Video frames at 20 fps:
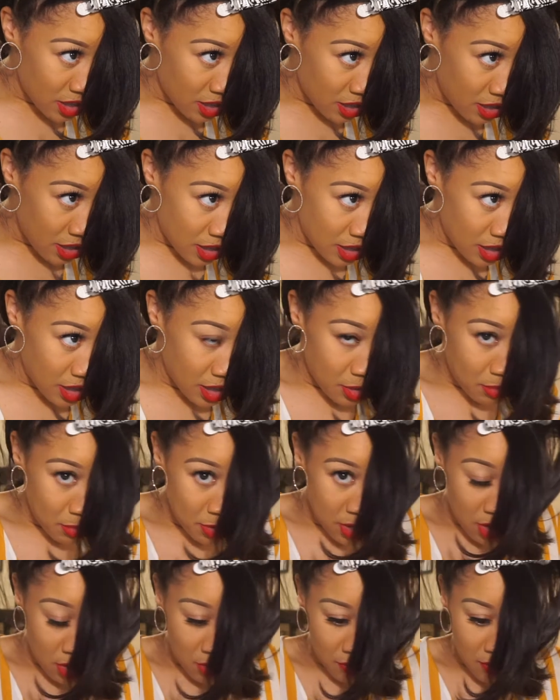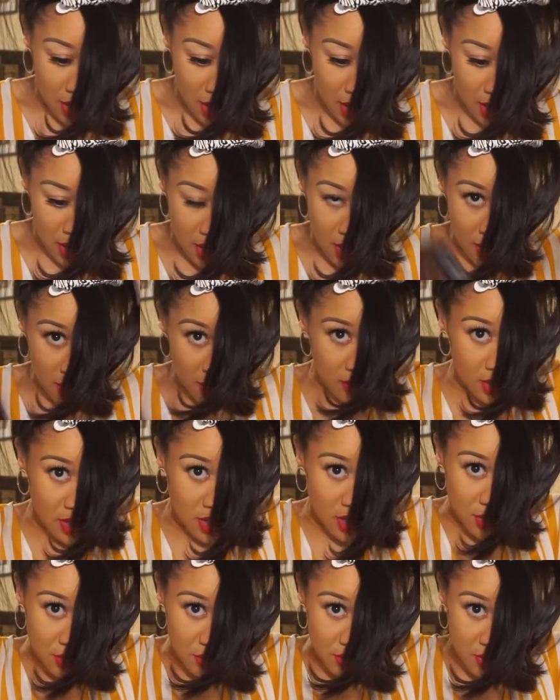gonna clip it on that hair
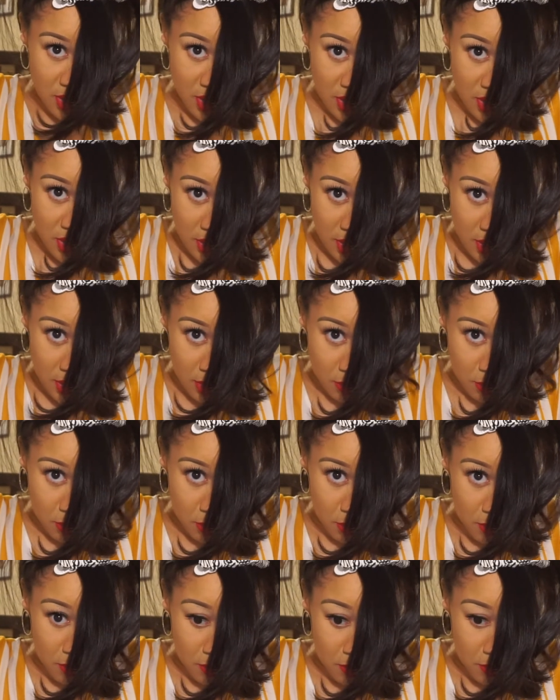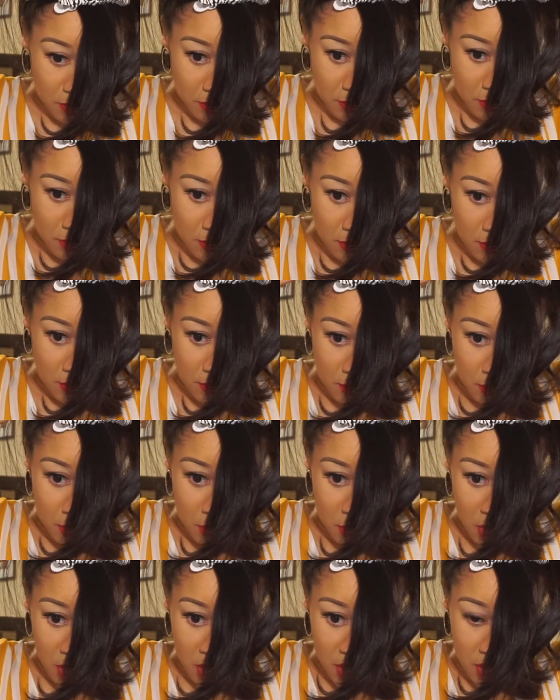that you just
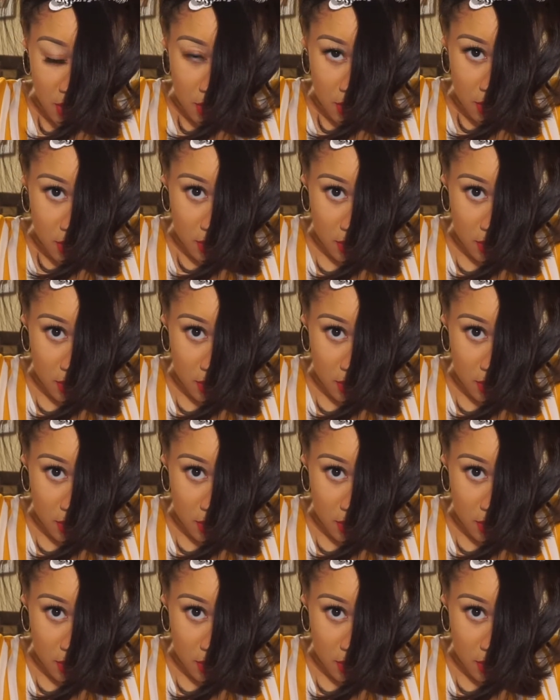parted.